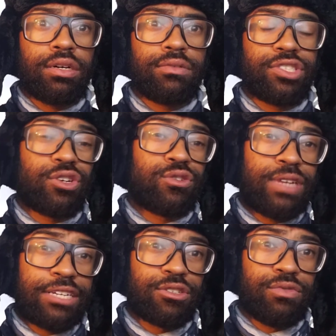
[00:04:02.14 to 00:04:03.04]
Certain
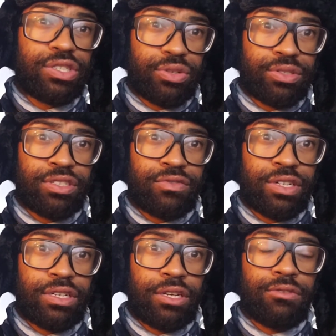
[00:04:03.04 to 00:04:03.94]
natural resources are
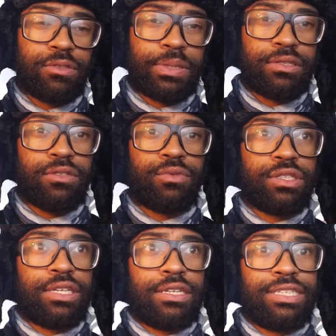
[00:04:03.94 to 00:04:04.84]
very low, especially
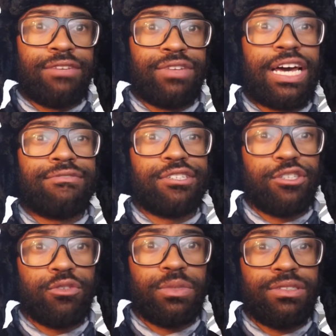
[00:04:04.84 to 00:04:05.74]
ones that give life to
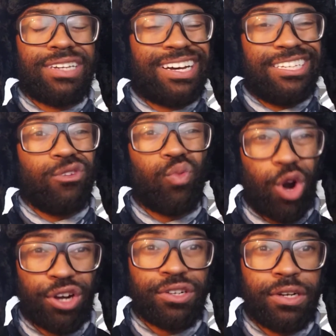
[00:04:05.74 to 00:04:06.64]
humans, i.e.
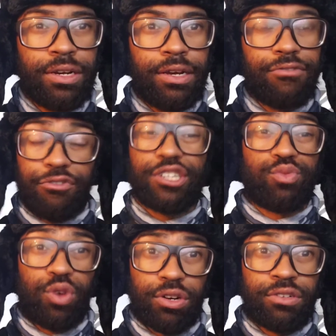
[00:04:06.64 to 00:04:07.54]
water, fresh
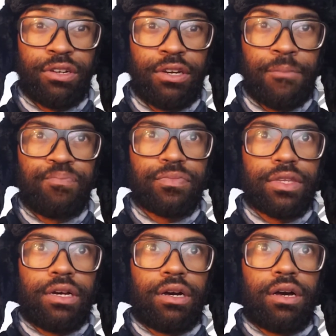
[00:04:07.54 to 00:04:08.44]
water.
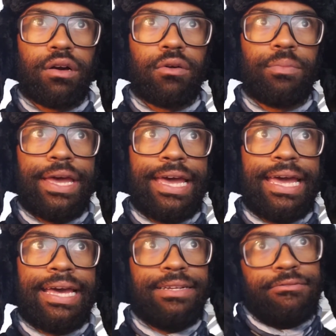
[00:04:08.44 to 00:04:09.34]

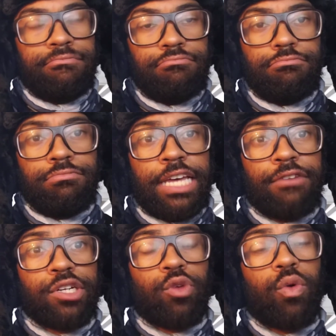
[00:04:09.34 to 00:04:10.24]
And they
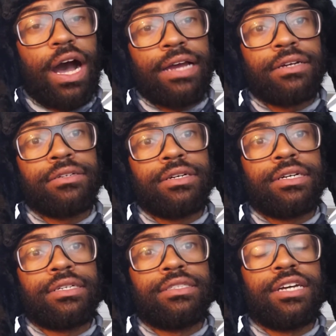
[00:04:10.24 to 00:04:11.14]
require
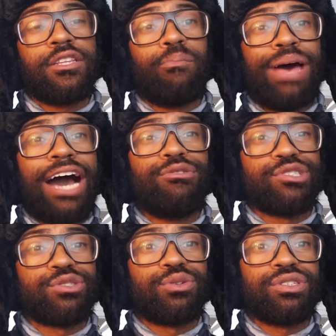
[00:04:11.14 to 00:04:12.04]
another power
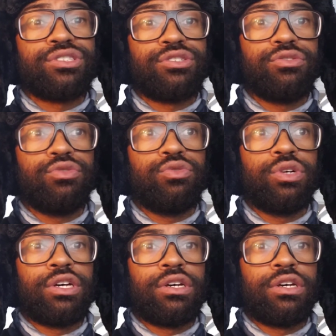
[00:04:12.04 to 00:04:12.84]
source to